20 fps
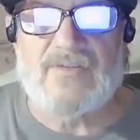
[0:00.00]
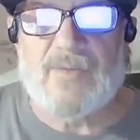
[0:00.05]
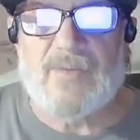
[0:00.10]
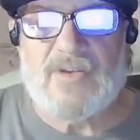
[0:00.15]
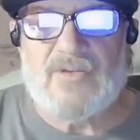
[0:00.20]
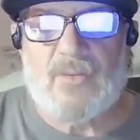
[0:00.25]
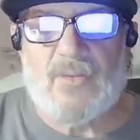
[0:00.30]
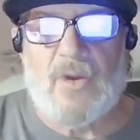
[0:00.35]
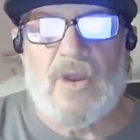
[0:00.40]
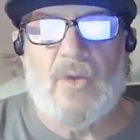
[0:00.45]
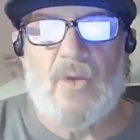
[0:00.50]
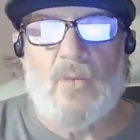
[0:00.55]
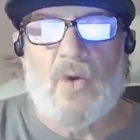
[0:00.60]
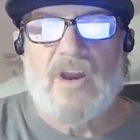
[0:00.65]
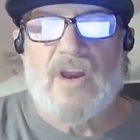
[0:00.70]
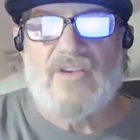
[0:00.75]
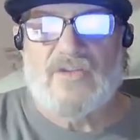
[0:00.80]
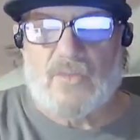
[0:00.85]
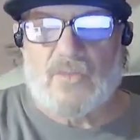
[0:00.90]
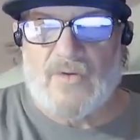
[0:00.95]
between
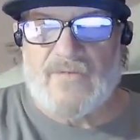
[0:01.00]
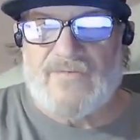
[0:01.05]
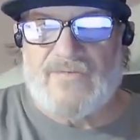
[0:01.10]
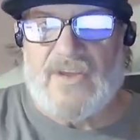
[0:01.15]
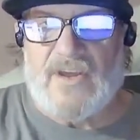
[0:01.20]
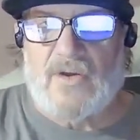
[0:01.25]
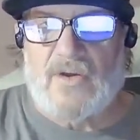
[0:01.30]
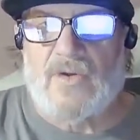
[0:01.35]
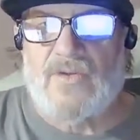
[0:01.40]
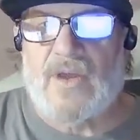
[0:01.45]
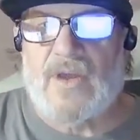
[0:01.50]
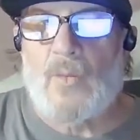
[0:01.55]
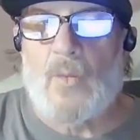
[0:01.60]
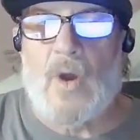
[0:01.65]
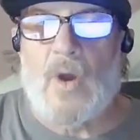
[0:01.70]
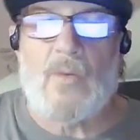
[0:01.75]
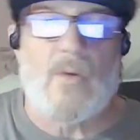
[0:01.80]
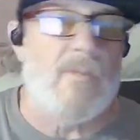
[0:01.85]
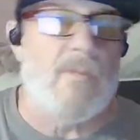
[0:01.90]
what is revealed and what